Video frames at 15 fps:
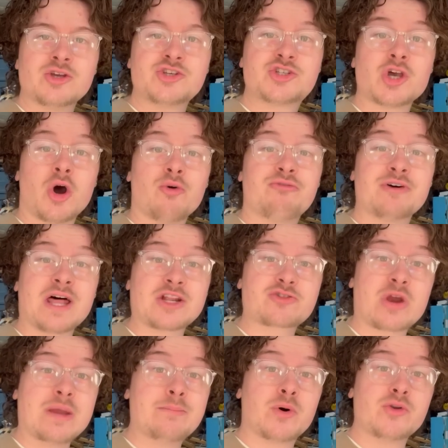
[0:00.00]
So for that
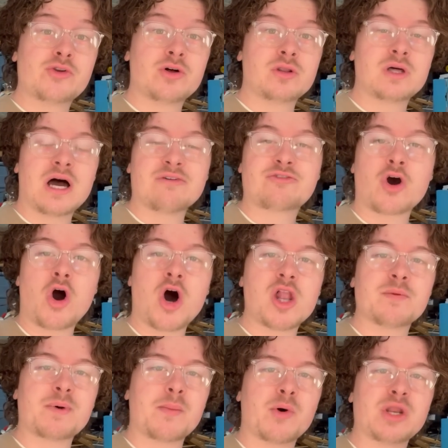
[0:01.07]
train bundle, I've got all
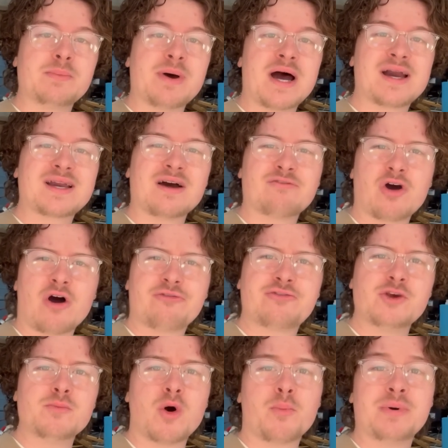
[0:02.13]
of my money back. I've got a
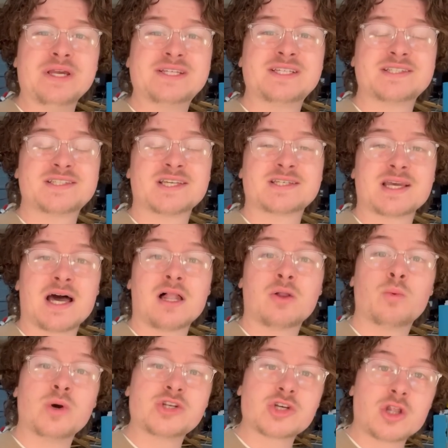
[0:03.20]
few more pieces to sell,
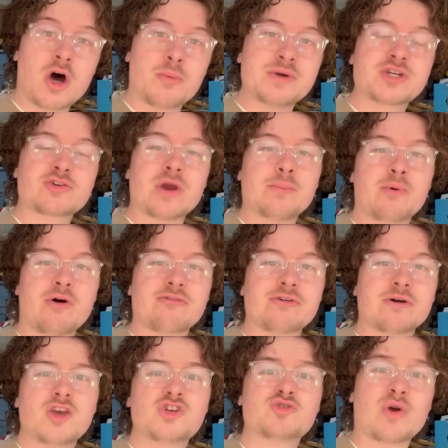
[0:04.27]
which will all be straight
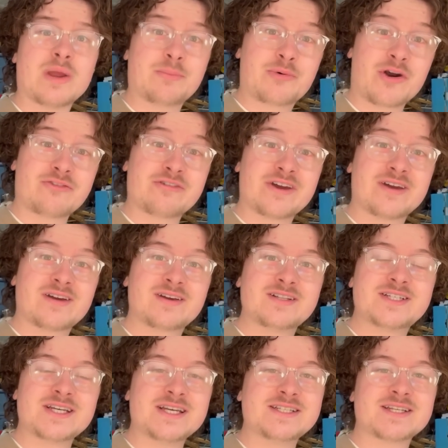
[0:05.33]
profit. Straight profit.
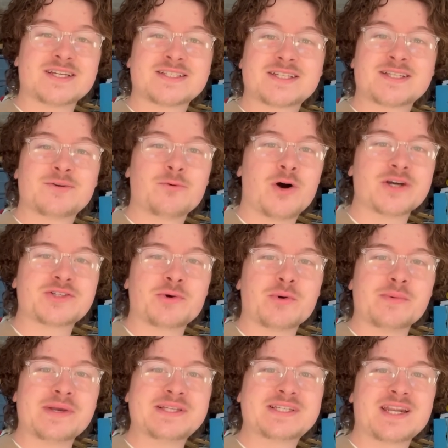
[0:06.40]
Jesus, what is up
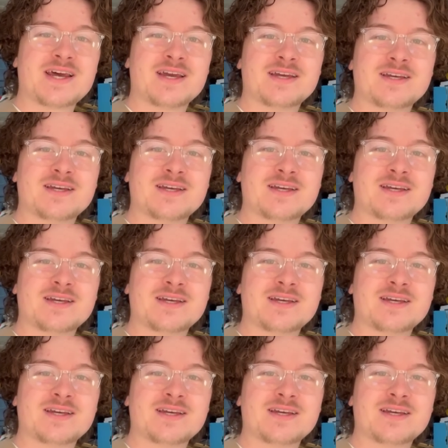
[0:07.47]
with me today?